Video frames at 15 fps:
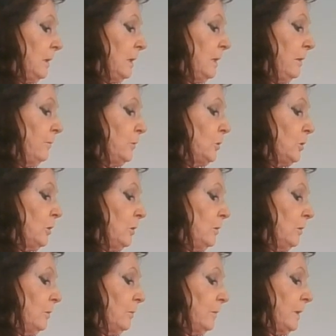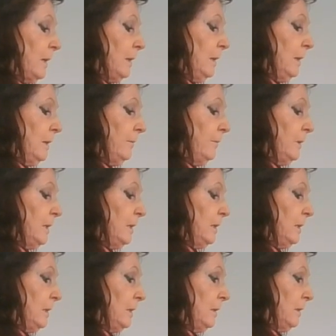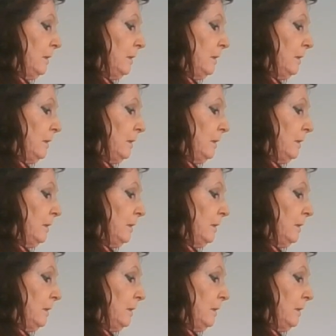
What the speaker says: gives you that lovely